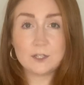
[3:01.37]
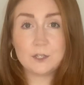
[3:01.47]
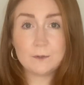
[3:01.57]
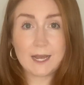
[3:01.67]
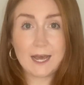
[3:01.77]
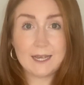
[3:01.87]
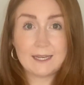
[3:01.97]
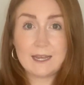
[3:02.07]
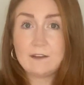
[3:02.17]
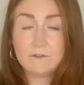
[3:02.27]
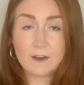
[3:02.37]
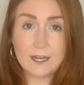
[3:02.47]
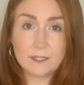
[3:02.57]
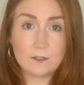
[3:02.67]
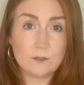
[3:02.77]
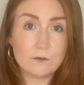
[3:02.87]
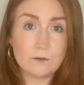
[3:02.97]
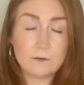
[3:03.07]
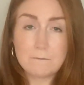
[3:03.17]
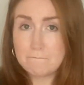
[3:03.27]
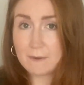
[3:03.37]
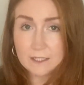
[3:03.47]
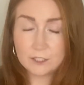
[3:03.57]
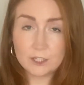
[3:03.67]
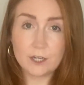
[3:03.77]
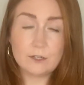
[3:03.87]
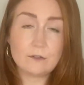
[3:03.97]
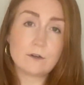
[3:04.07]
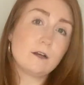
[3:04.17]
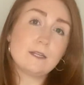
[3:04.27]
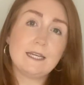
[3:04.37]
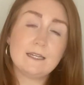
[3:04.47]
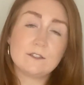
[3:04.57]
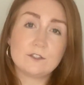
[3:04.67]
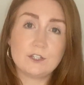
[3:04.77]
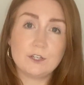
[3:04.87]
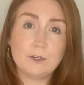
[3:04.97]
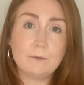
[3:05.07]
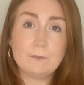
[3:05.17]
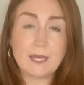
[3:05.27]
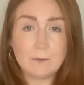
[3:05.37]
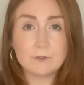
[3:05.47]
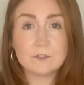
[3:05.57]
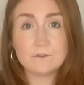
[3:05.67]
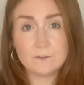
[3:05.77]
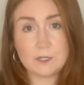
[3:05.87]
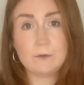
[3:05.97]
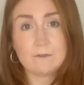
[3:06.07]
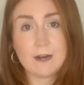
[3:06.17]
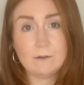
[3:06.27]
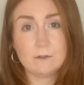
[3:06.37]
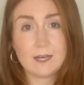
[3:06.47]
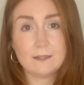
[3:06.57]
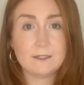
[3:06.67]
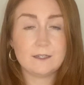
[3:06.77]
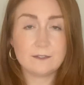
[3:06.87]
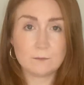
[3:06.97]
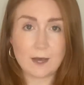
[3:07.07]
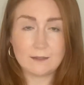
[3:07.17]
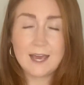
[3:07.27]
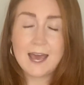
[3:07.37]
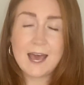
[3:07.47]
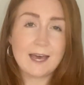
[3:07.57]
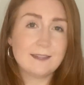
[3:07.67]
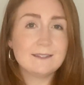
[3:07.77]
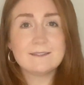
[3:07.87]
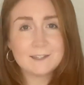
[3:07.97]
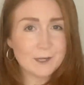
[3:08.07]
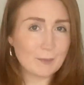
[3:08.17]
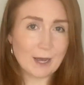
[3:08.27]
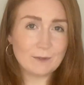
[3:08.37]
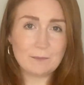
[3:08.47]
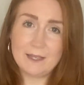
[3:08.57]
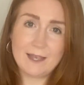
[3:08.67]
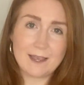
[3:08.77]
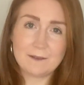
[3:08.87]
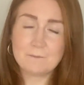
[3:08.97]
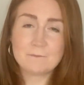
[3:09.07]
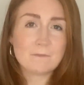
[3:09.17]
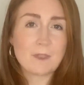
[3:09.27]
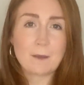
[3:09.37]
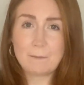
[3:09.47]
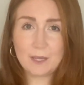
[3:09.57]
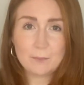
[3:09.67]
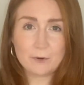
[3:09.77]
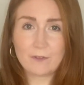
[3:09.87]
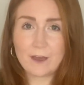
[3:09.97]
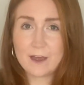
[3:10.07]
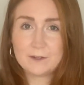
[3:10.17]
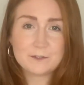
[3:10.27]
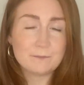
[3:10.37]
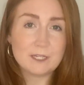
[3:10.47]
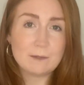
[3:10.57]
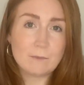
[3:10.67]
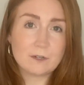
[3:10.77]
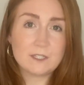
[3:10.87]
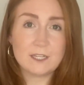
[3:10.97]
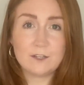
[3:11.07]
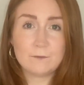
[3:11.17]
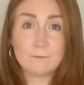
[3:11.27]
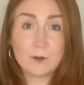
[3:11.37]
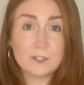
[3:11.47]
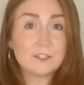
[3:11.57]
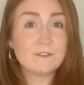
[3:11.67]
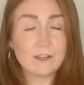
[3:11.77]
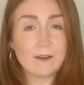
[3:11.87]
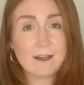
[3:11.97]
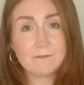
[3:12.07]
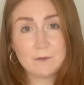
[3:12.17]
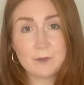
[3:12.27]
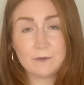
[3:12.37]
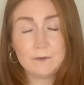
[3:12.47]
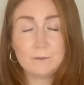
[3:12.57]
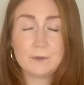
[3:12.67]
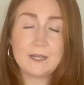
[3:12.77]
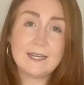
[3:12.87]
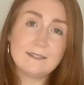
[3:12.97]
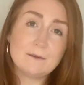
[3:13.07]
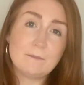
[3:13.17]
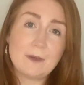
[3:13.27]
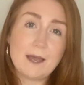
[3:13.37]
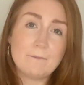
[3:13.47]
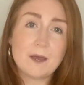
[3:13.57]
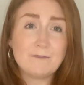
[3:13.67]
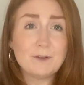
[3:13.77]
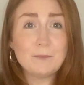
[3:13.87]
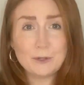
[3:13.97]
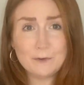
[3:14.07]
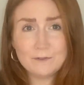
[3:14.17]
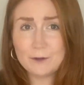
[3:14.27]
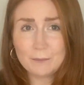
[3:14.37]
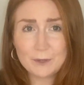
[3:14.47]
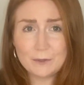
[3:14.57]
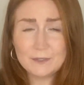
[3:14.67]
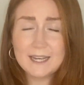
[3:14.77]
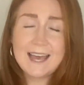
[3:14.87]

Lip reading: you can invite your manager, your colleagues to be able to view your Outlook calendar as well. And this isn't about it being Big Brother and somebody monitoring your every mood, but it is every move, not mood.